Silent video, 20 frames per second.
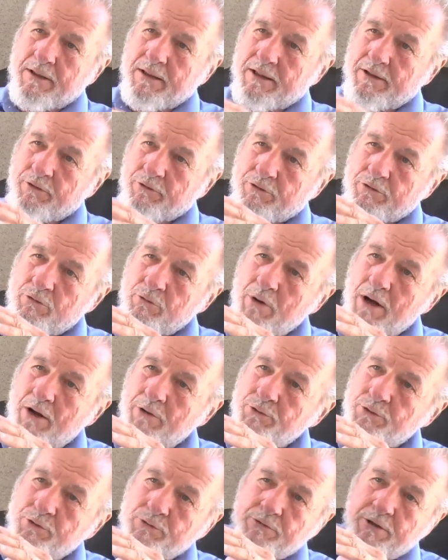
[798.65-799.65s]
and
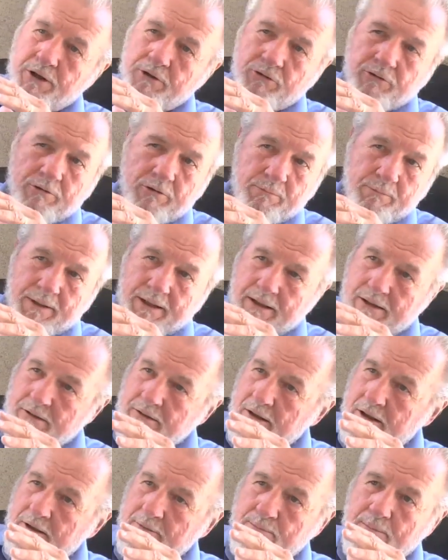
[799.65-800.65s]
throughout the rest of
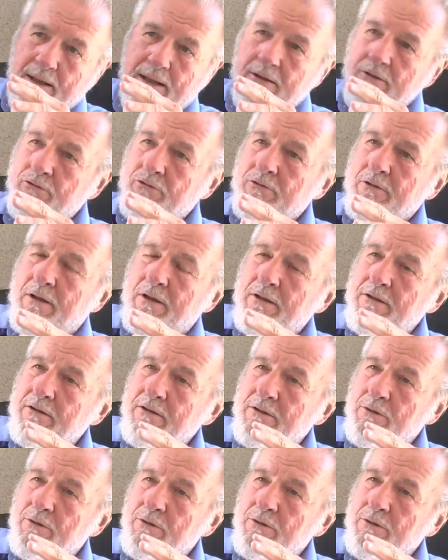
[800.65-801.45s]
Mandate Palestine,